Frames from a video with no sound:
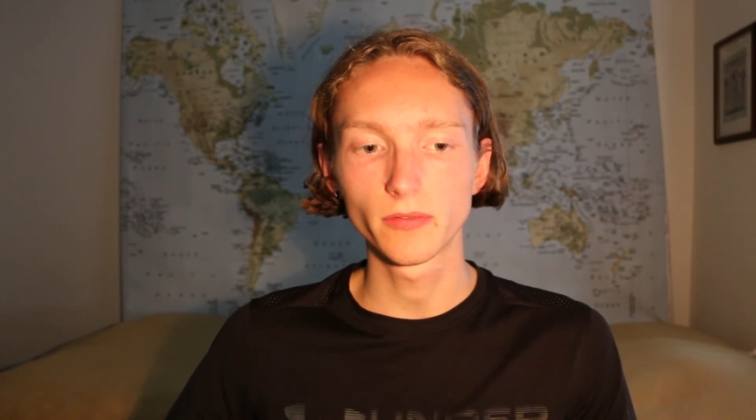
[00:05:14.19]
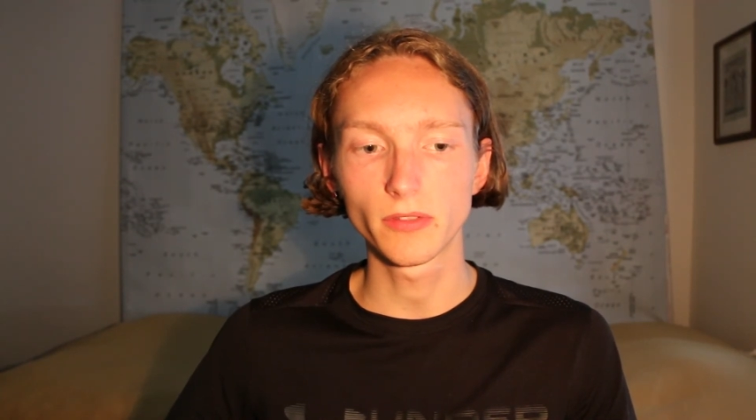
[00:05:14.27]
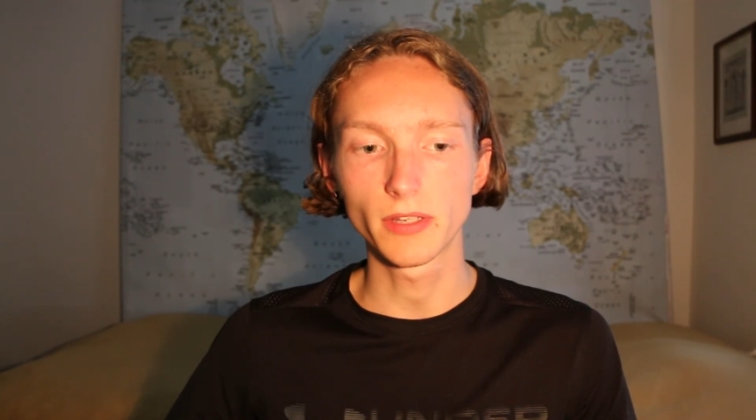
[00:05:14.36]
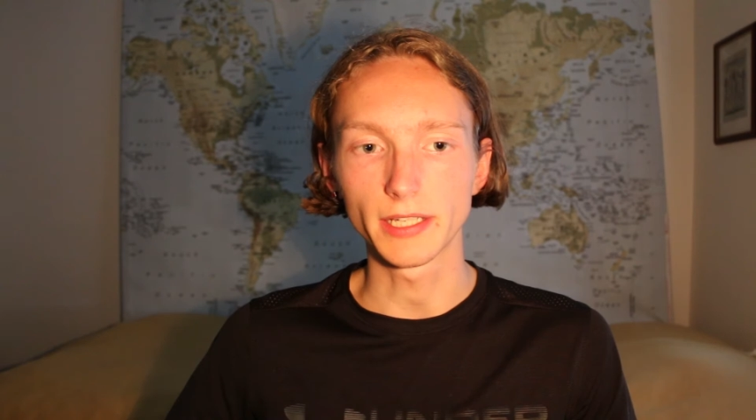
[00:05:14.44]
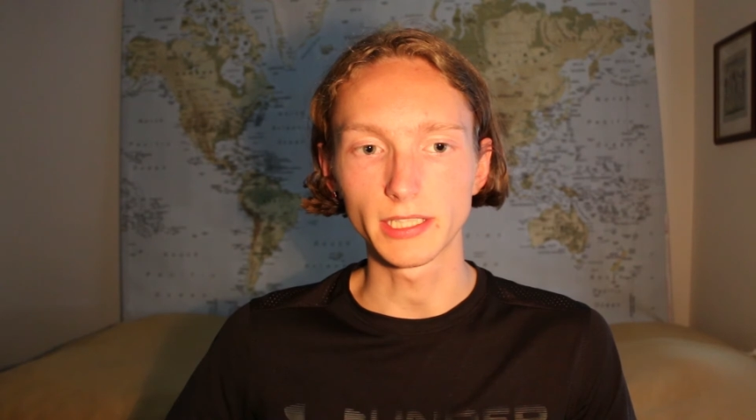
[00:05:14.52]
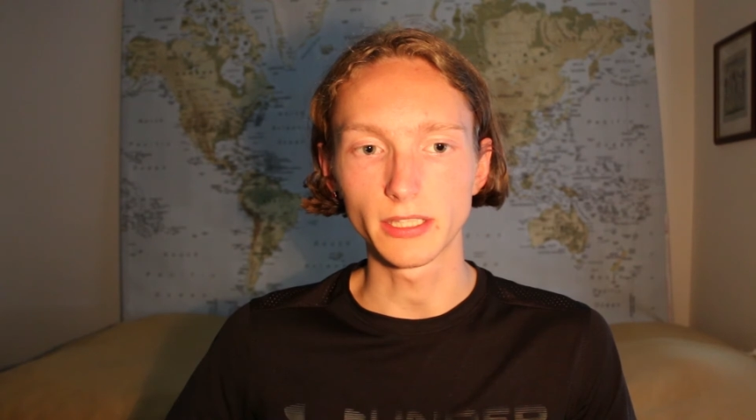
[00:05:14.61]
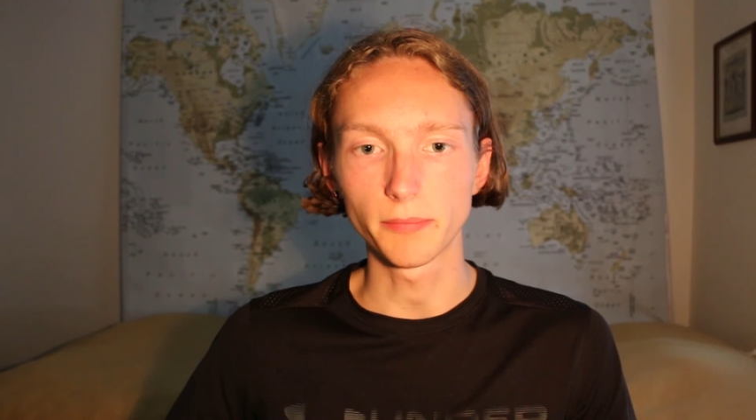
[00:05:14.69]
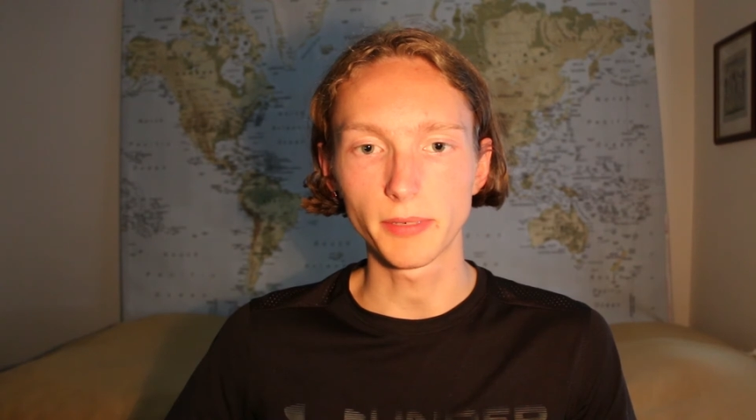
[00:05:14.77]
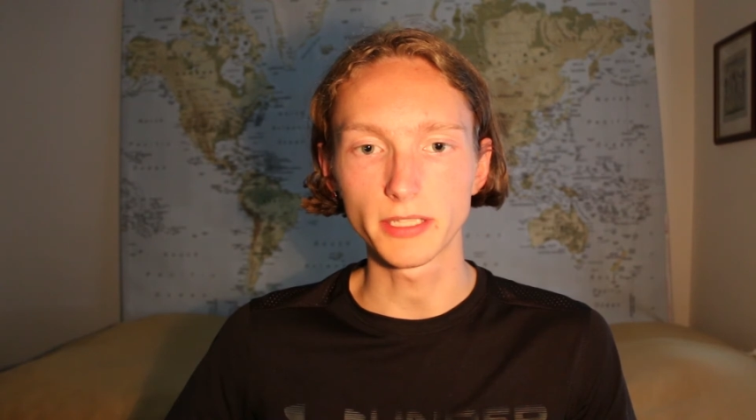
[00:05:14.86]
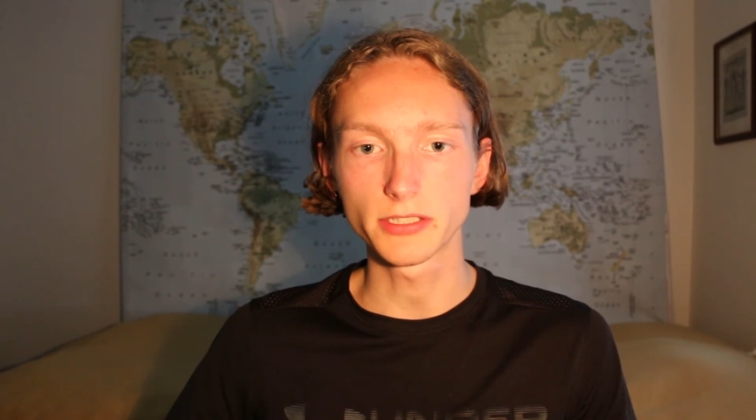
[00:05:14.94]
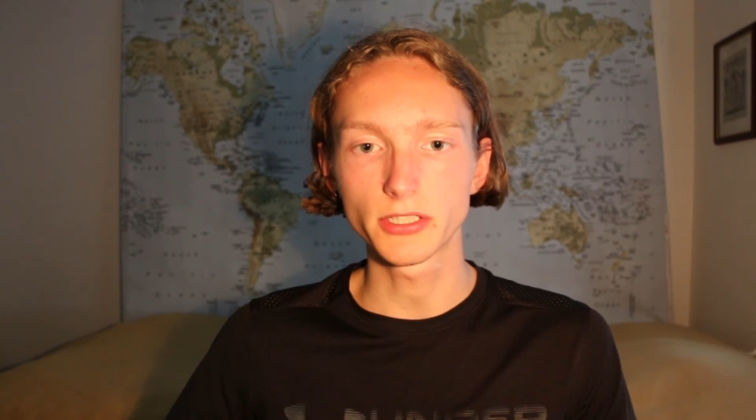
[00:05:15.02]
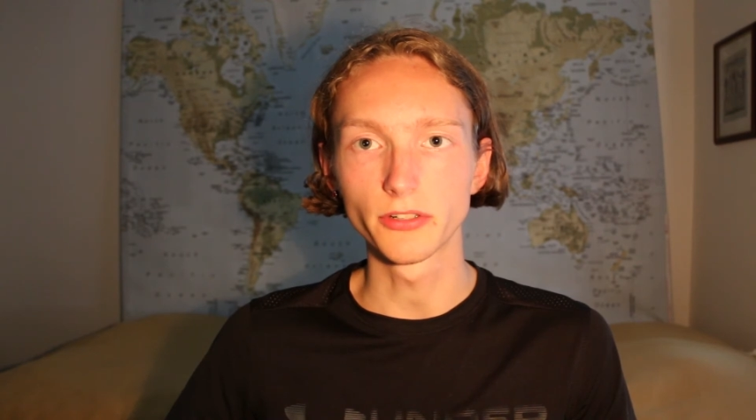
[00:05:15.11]
like in the
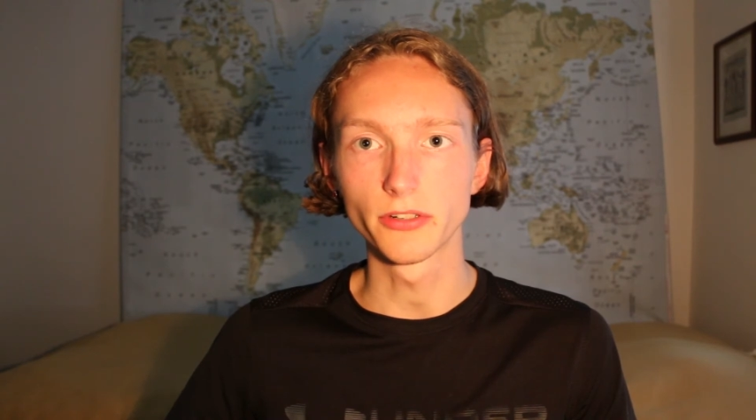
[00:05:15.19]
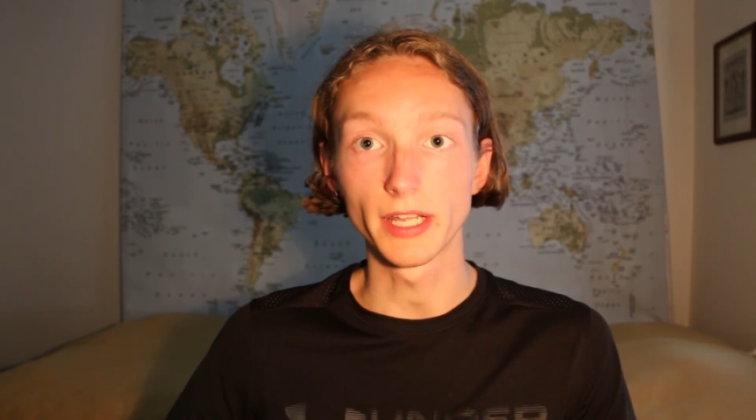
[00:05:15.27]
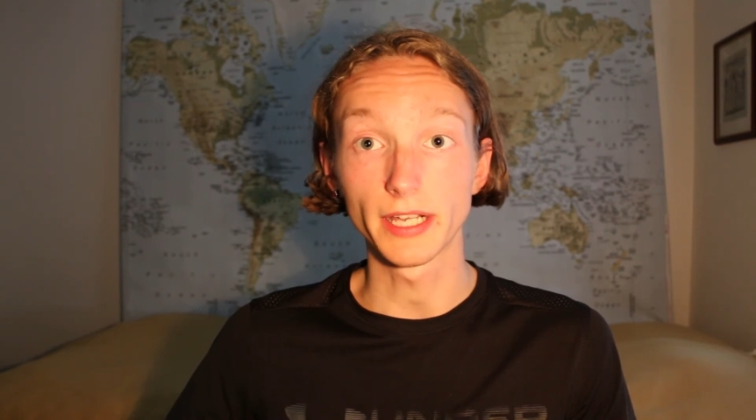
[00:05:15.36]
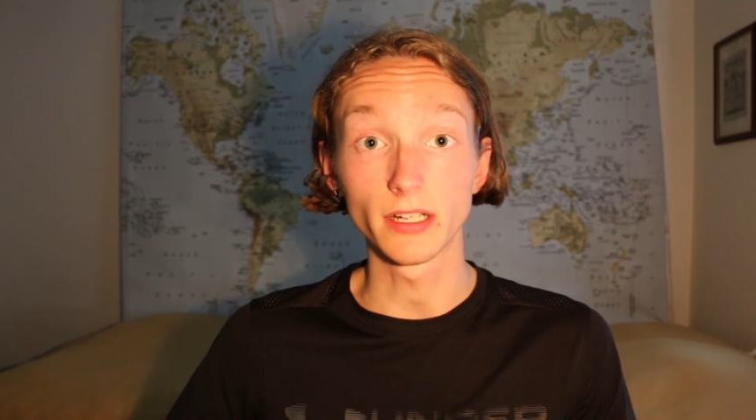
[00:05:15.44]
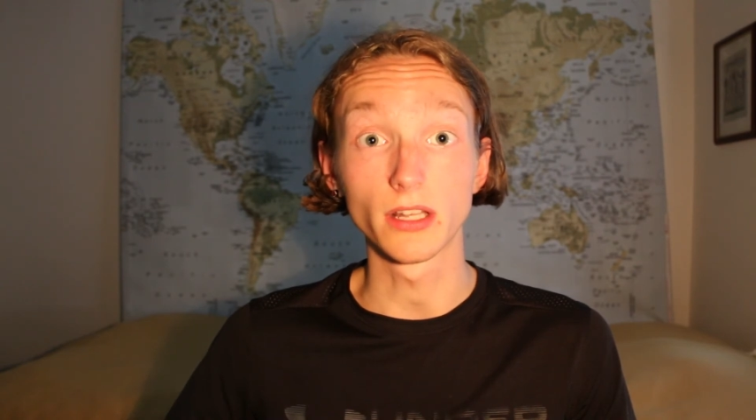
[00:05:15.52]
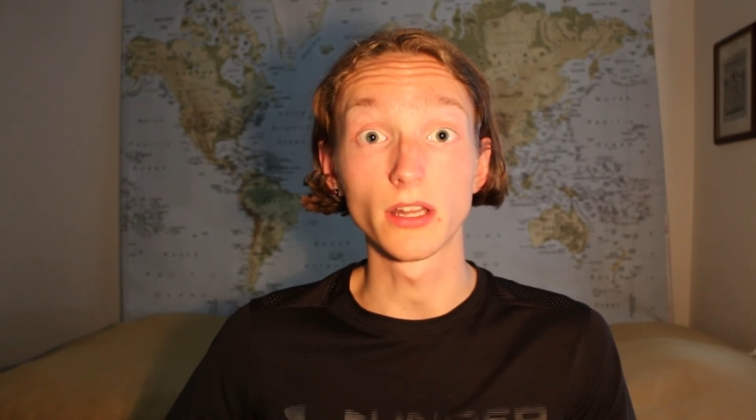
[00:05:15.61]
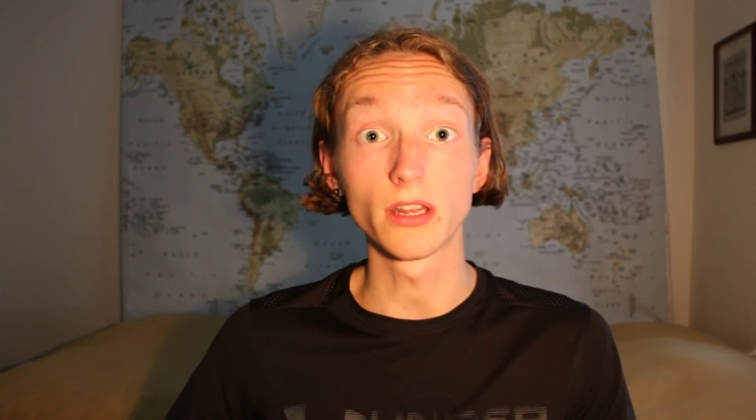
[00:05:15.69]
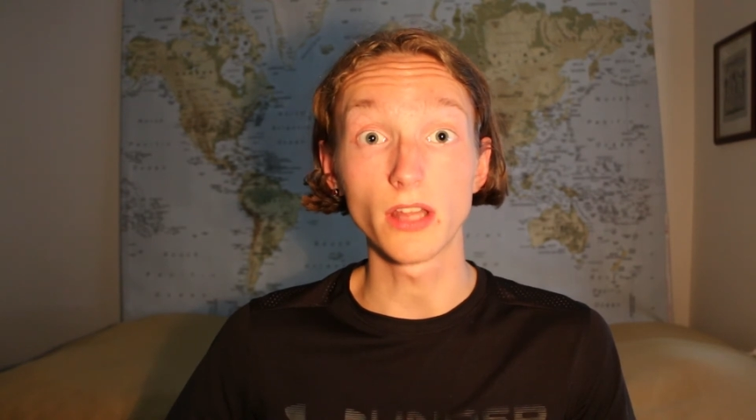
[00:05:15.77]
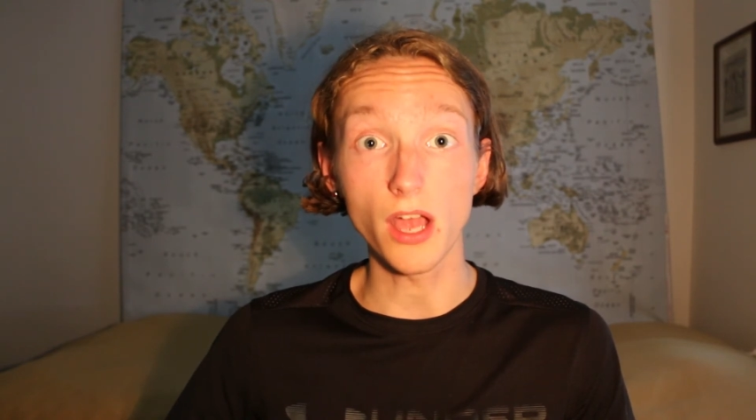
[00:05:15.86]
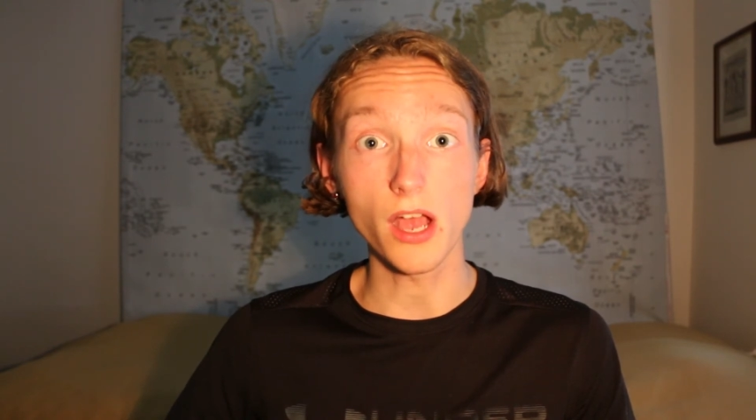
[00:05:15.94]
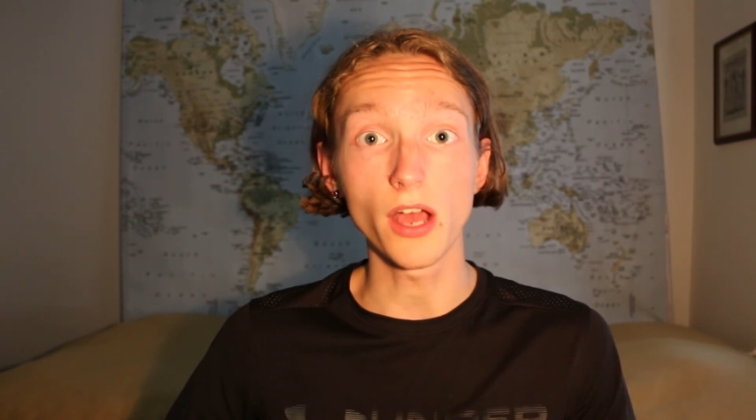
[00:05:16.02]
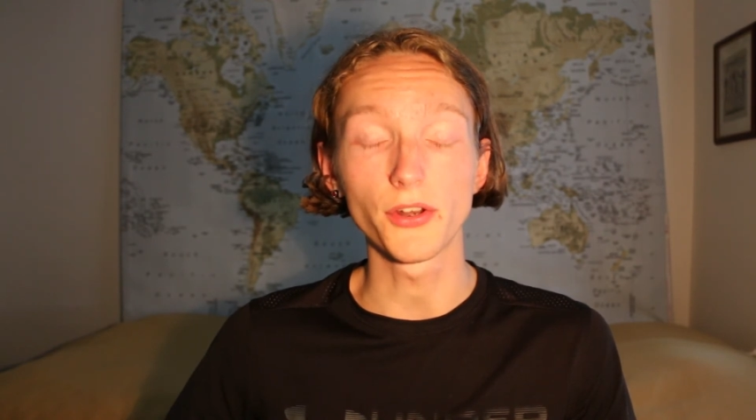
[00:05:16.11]
past year, like a
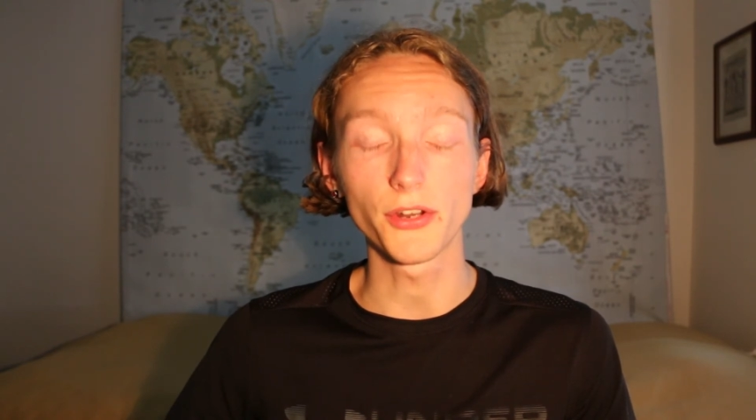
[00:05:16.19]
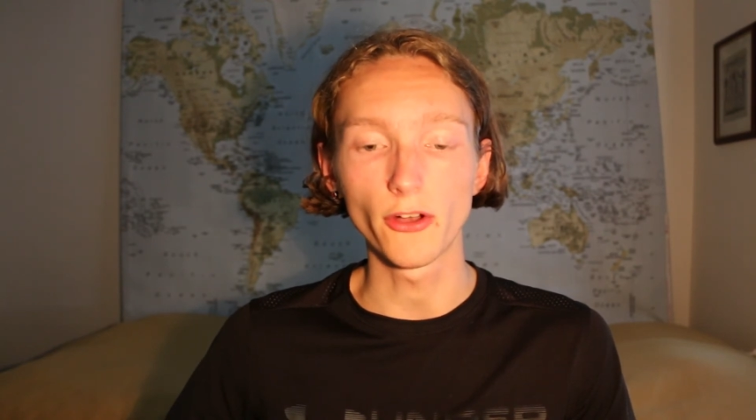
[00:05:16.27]
lot